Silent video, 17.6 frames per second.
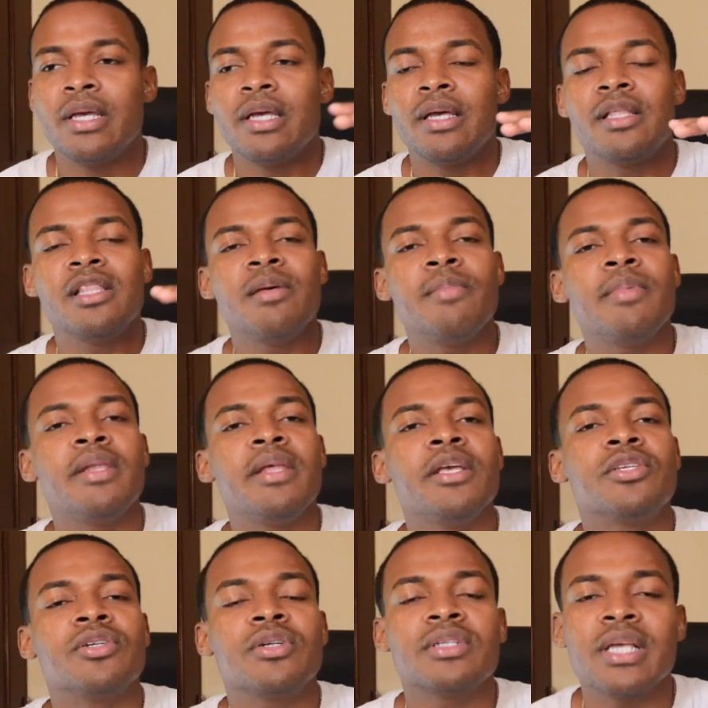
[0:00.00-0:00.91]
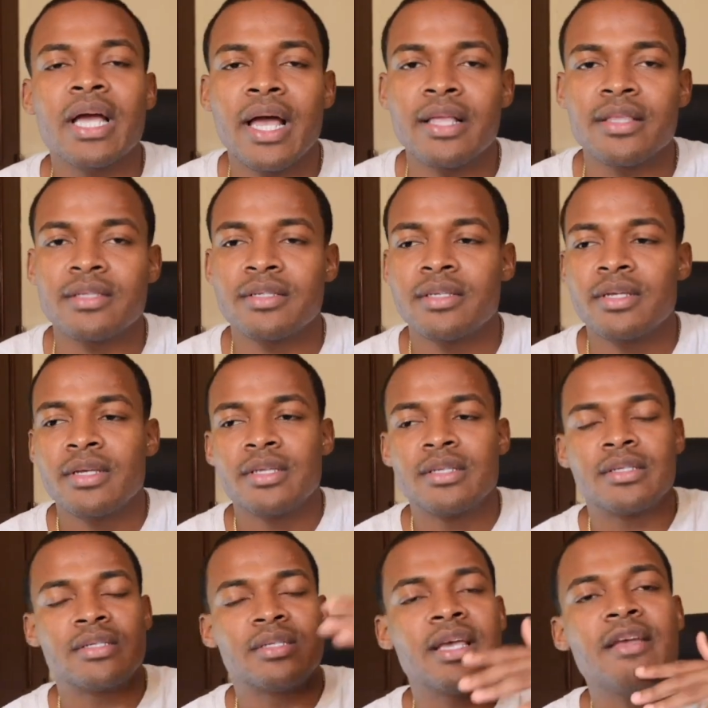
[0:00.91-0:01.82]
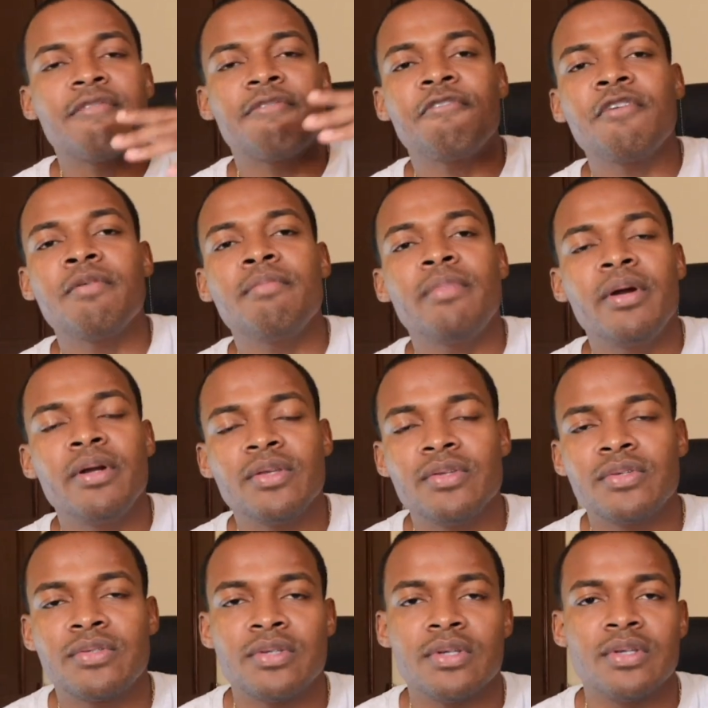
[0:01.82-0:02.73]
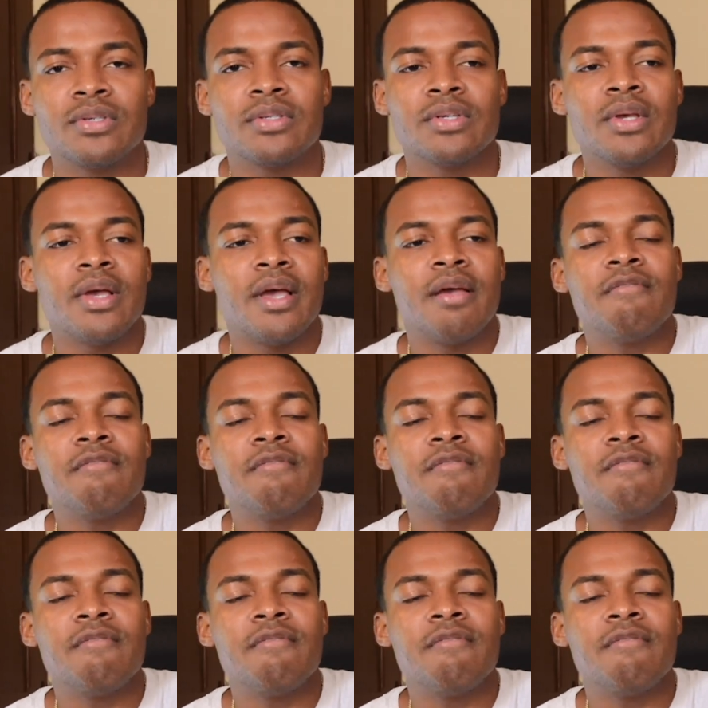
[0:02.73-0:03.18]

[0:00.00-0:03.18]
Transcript: eliminate your debts, save for emergencies,